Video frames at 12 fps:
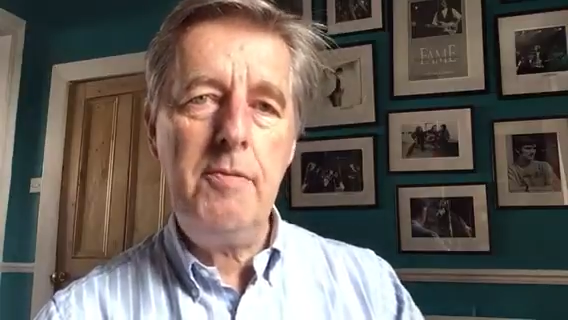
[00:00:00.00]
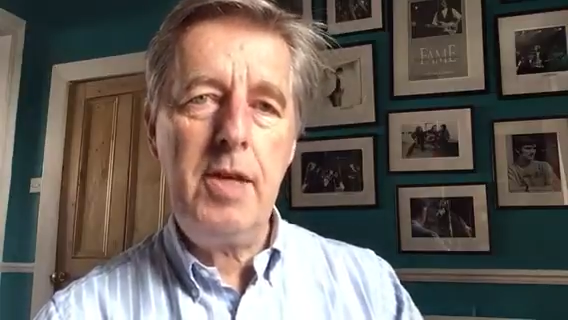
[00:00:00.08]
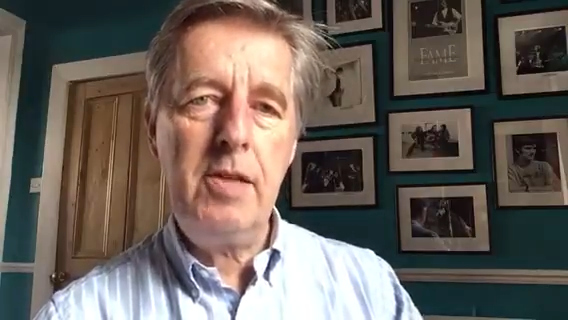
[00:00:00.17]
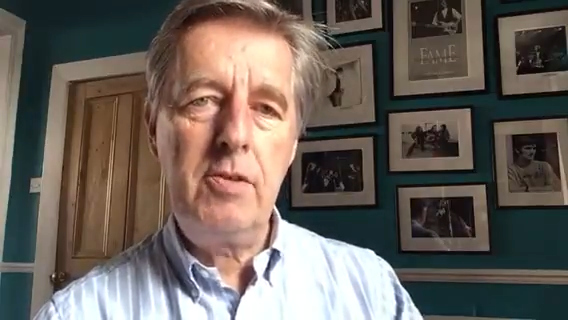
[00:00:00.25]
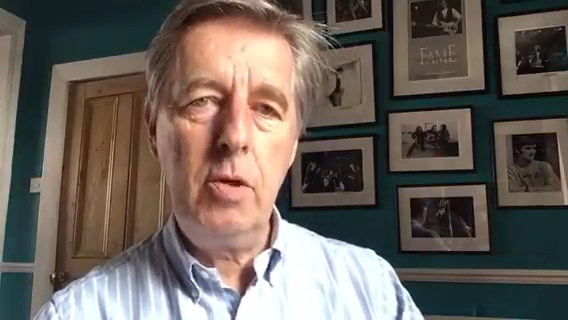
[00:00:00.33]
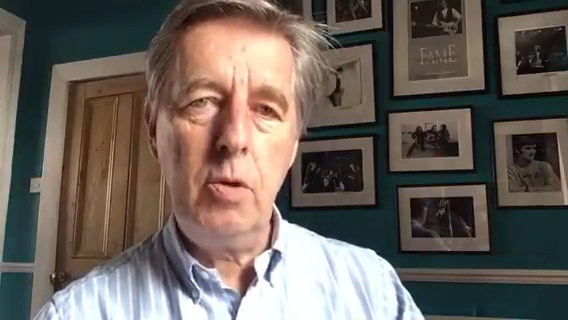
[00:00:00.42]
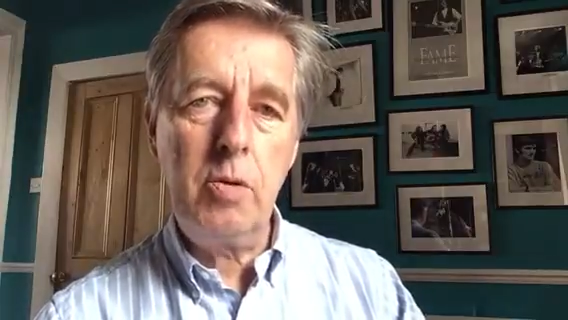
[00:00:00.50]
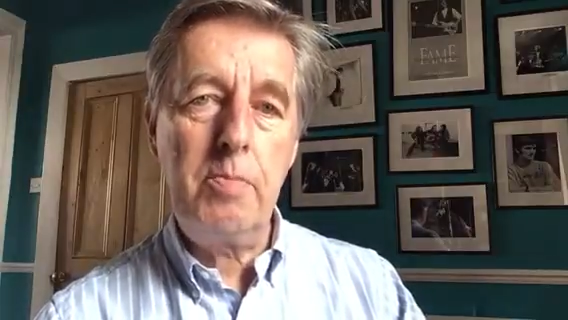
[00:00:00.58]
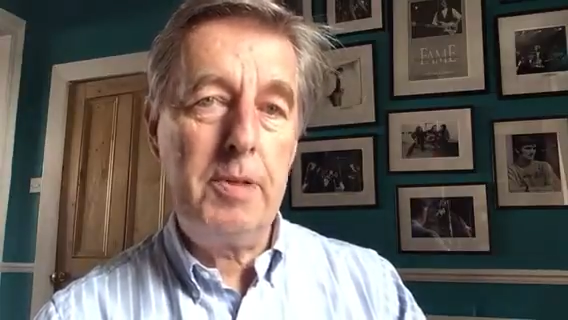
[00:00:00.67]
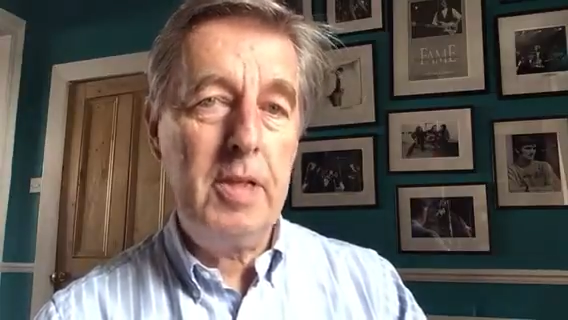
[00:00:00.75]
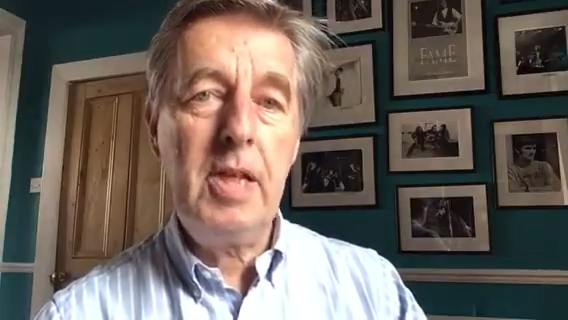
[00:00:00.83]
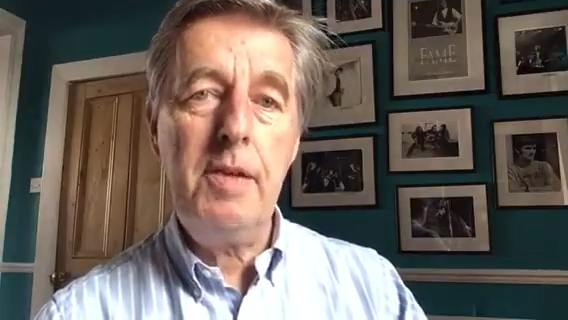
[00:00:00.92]
of their
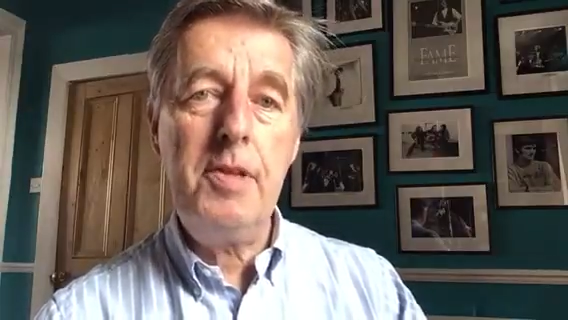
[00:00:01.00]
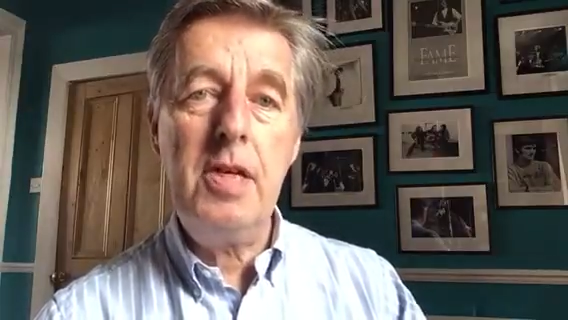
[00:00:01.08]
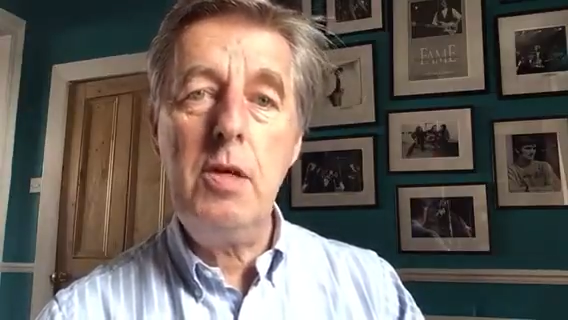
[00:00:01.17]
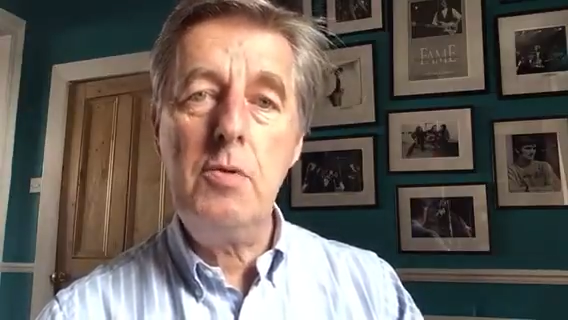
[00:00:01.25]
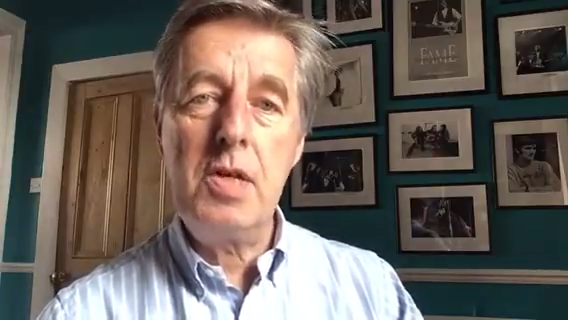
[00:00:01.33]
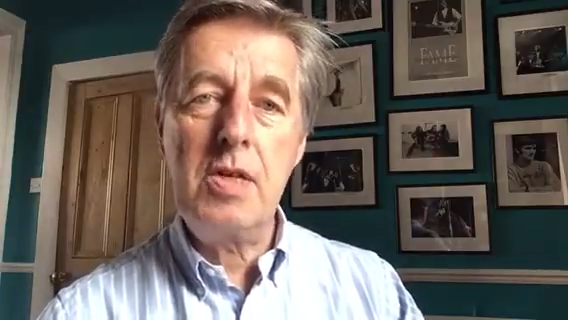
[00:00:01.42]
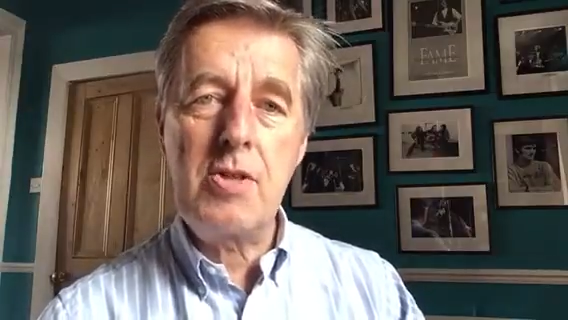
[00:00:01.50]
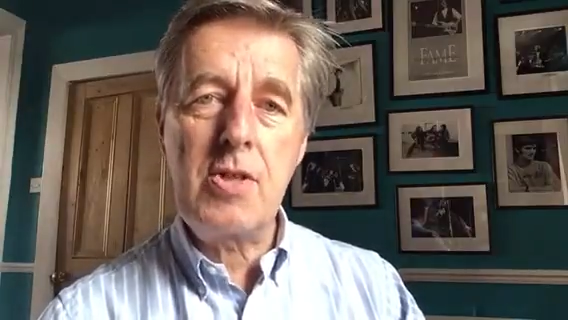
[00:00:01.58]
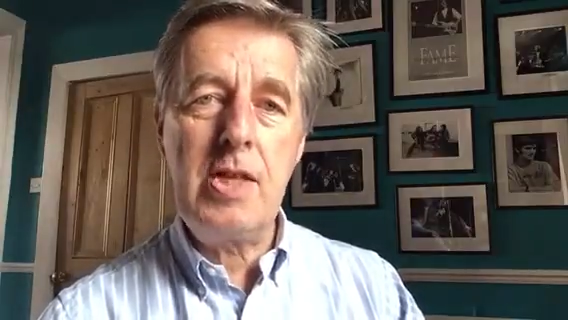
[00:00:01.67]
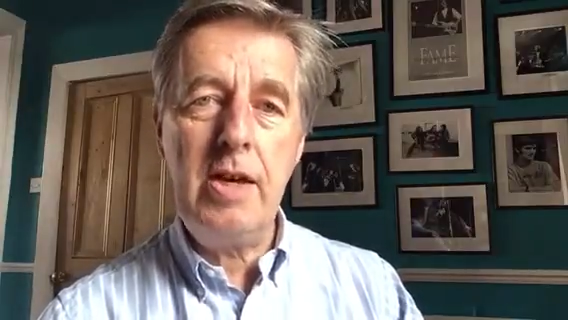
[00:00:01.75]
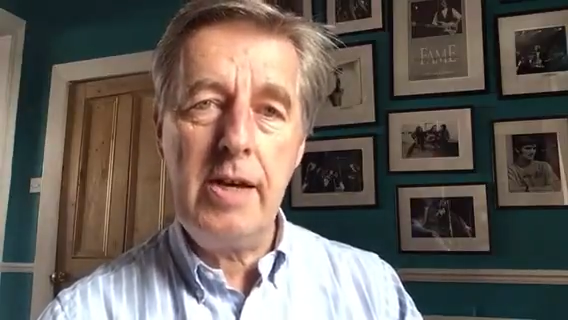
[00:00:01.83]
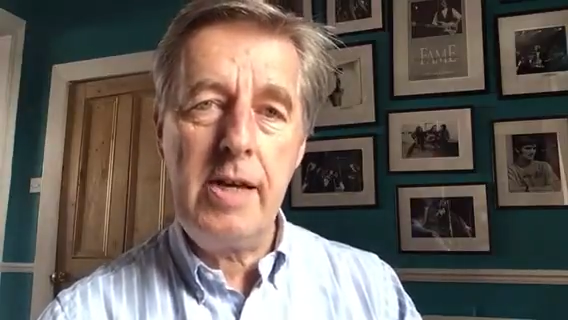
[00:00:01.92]
talk, particularly if they're using
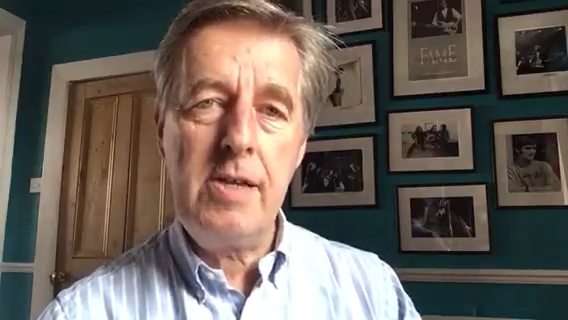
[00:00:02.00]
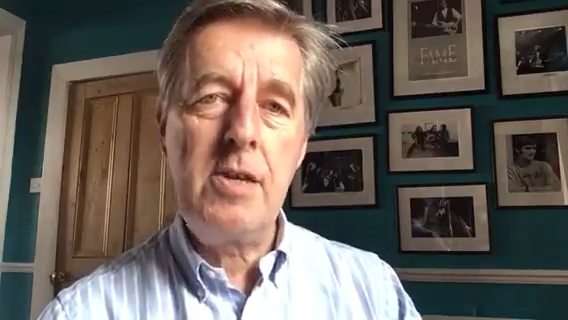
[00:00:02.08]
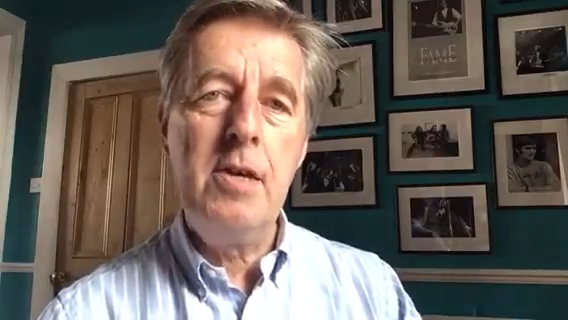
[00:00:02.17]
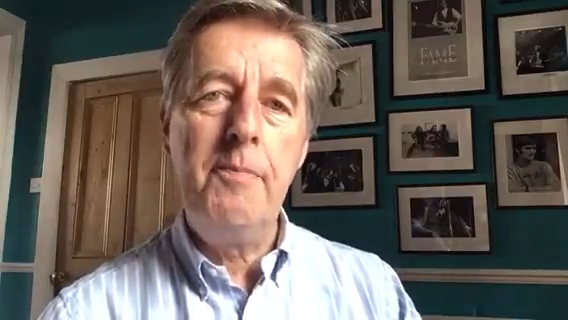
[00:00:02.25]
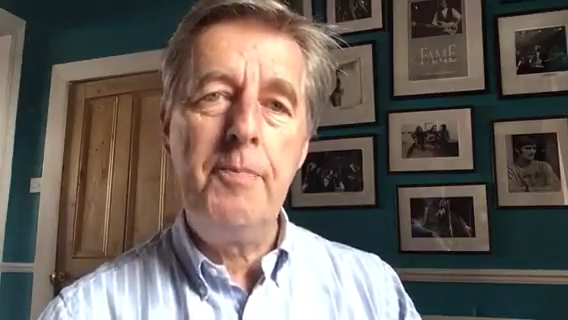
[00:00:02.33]
slides,